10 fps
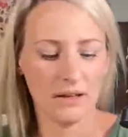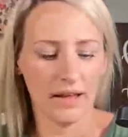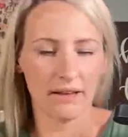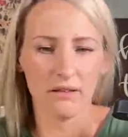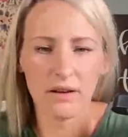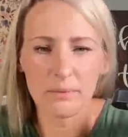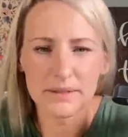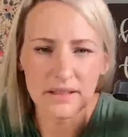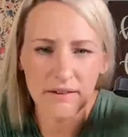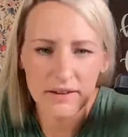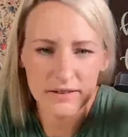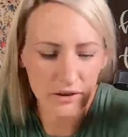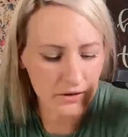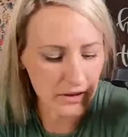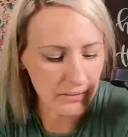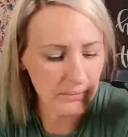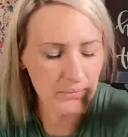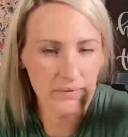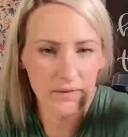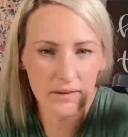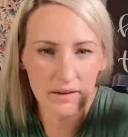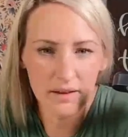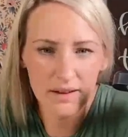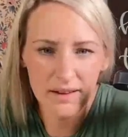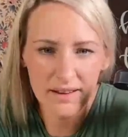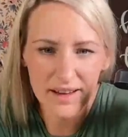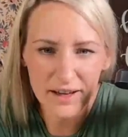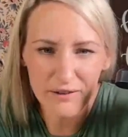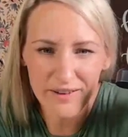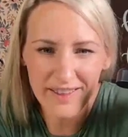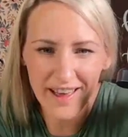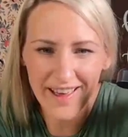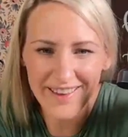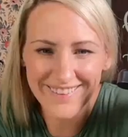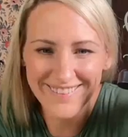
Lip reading: Like, look, let me see if I can show it to you. Can you read that?